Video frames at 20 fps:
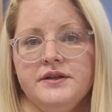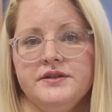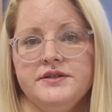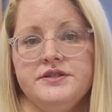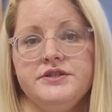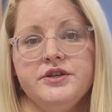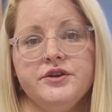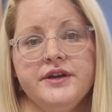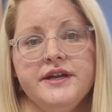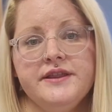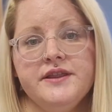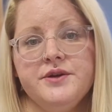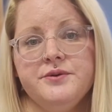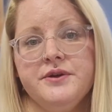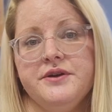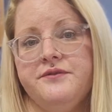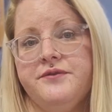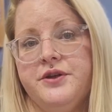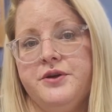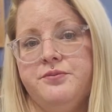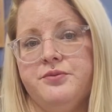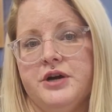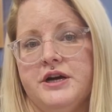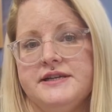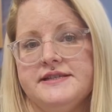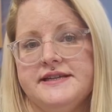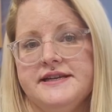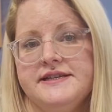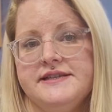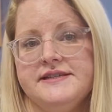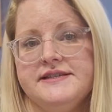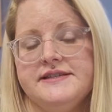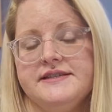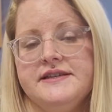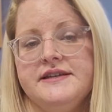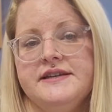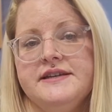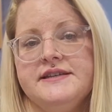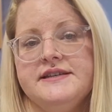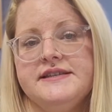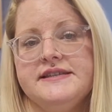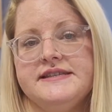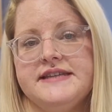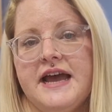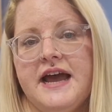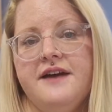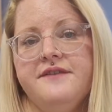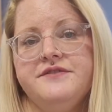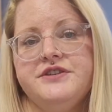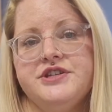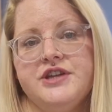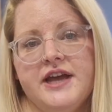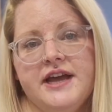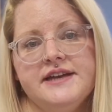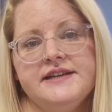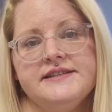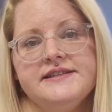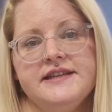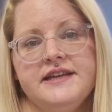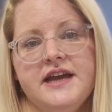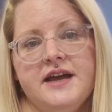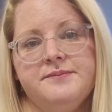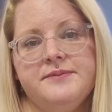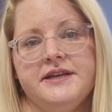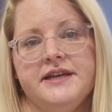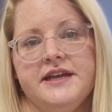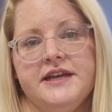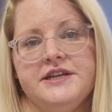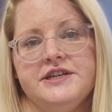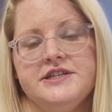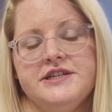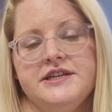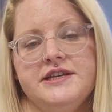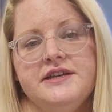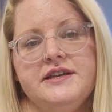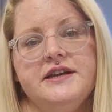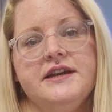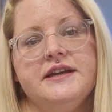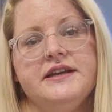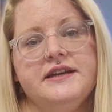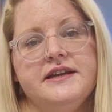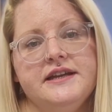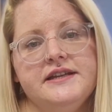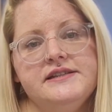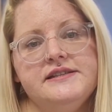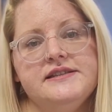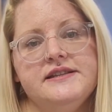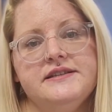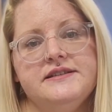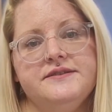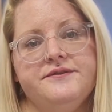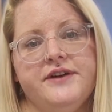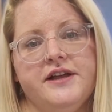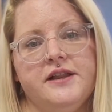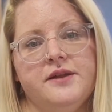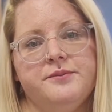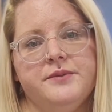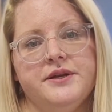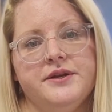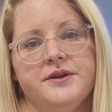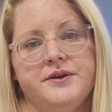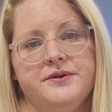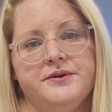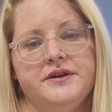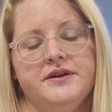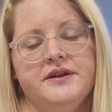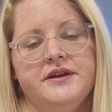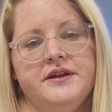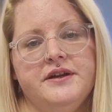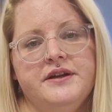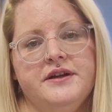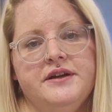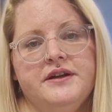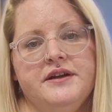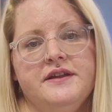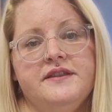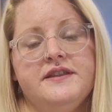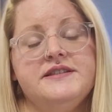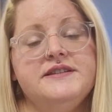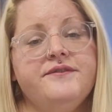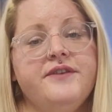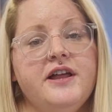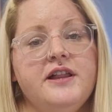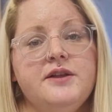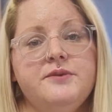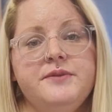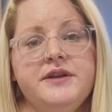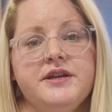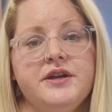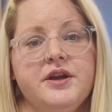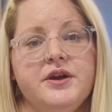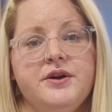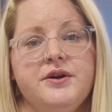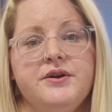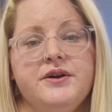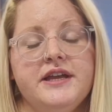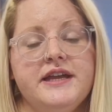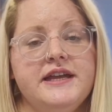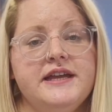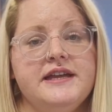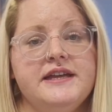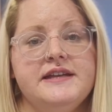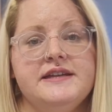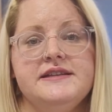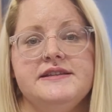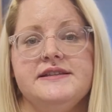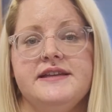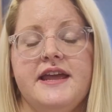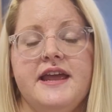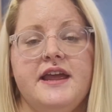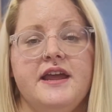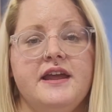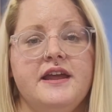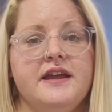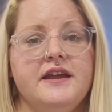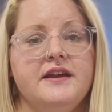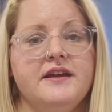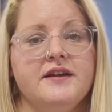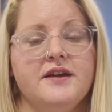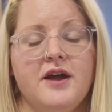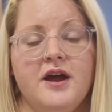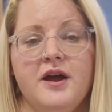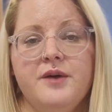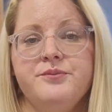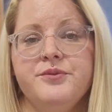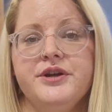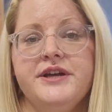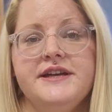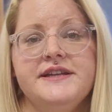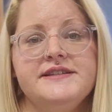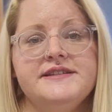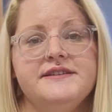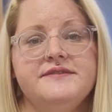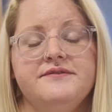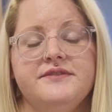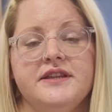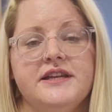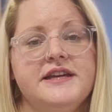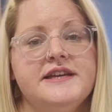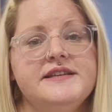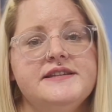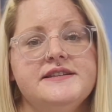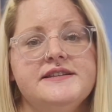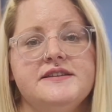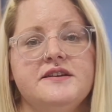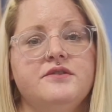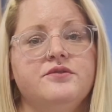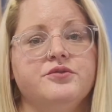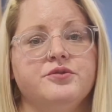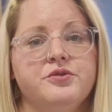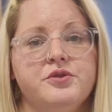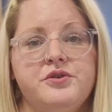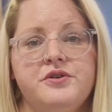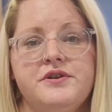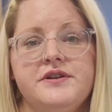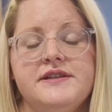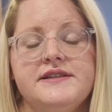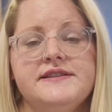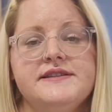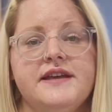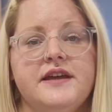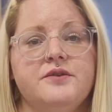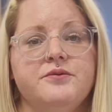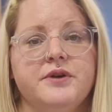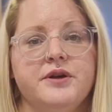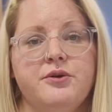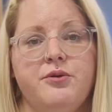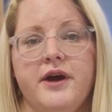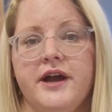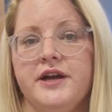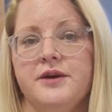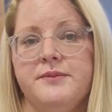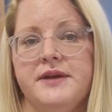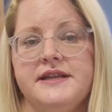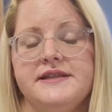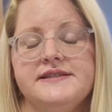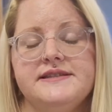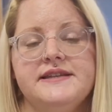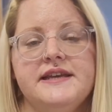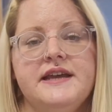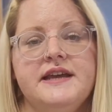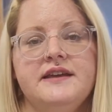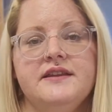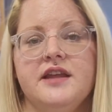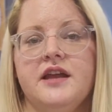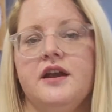During the review process, staff checks the application against the development code. The development code is a comprehensive list of rules and requirements that